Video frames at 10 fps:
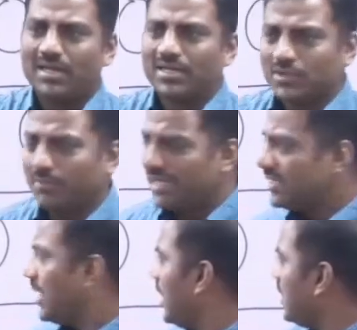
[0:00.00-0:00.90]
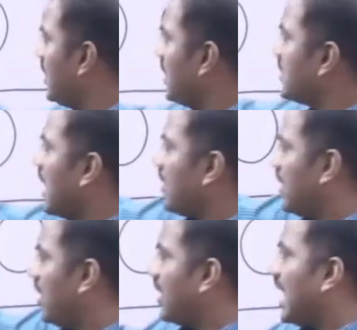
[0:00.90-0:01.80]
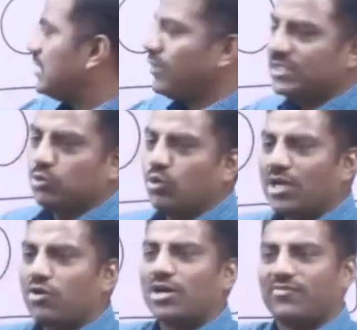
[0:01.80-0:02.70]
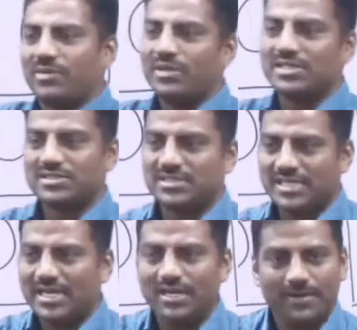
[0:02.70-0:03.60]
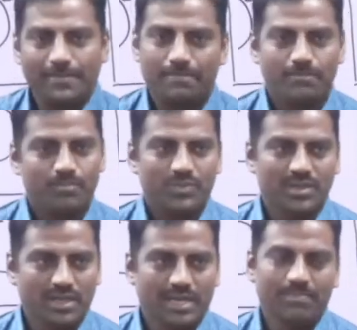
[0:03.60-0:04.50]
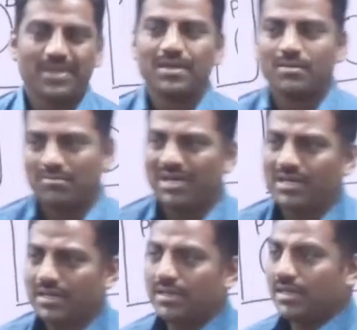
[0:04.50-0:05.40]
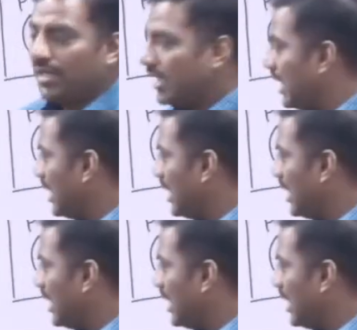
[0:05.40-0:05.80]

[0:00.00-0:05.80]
So basically these are the graduates who are not females. Done? Yeah. But in